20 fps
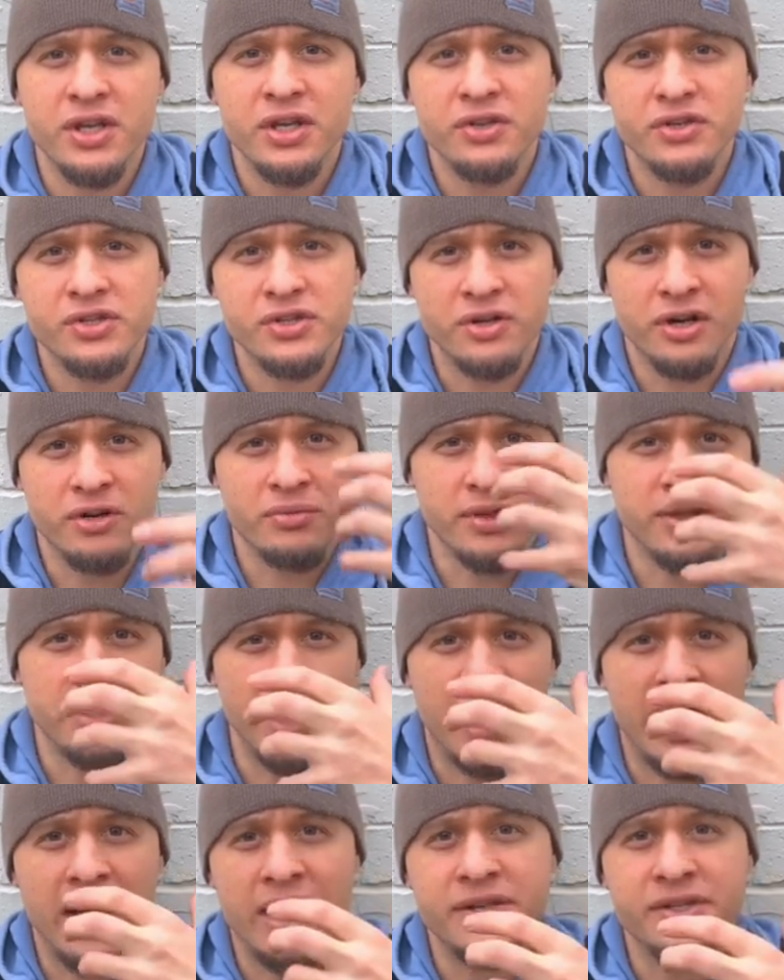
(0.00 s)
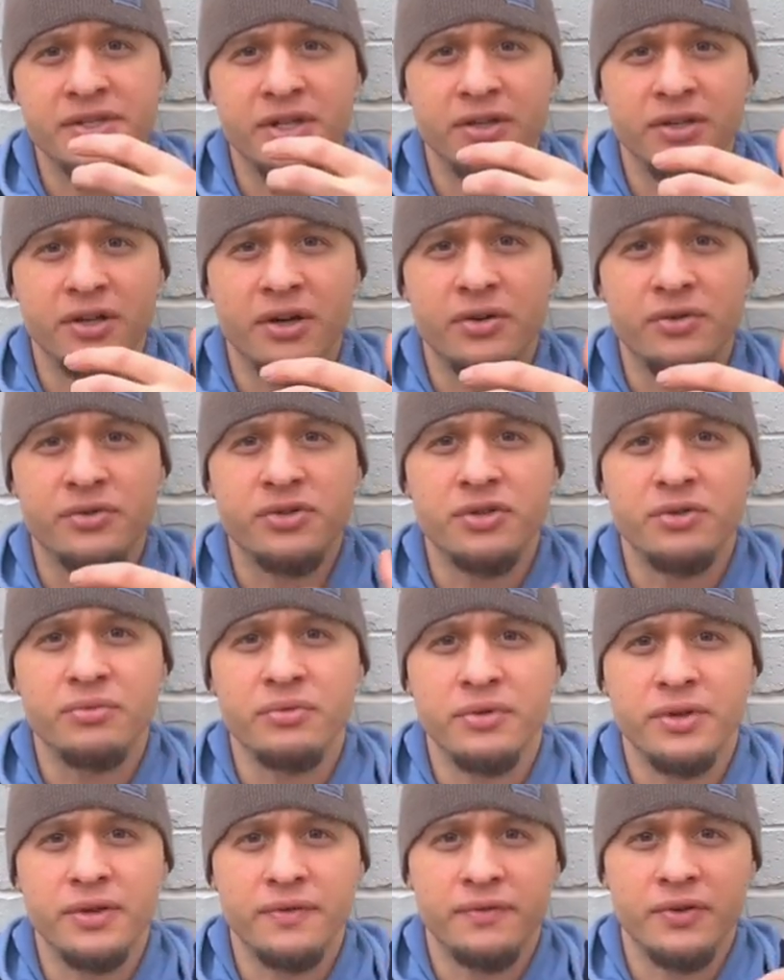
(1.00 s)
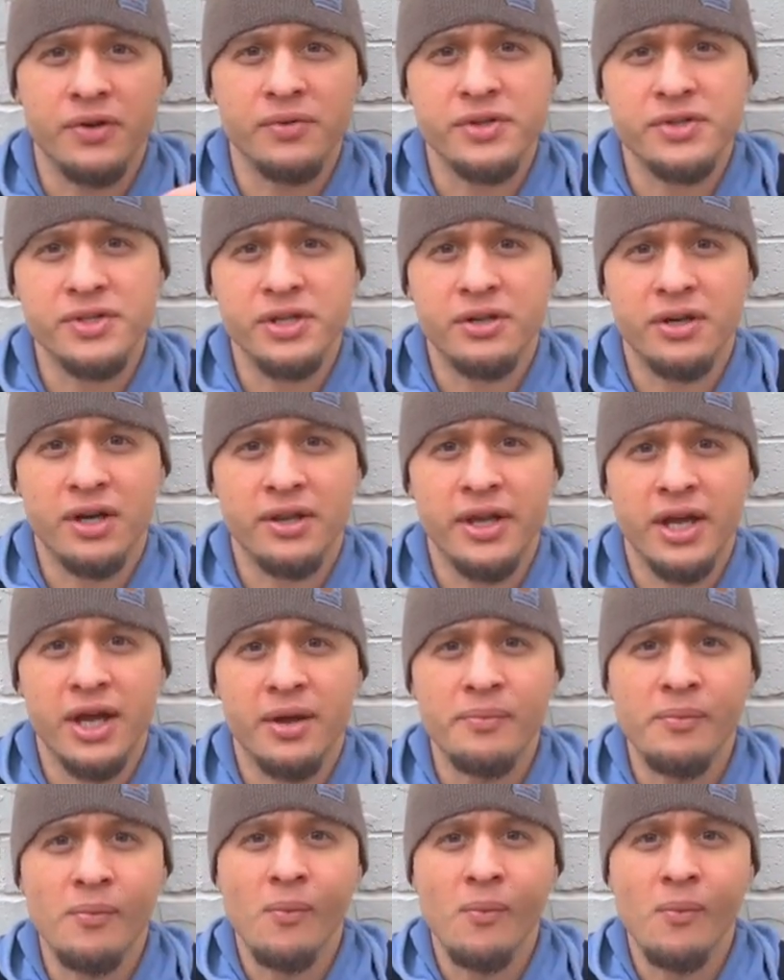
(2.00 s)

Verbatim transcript: You start with the eyes and nose. You're really focusing on that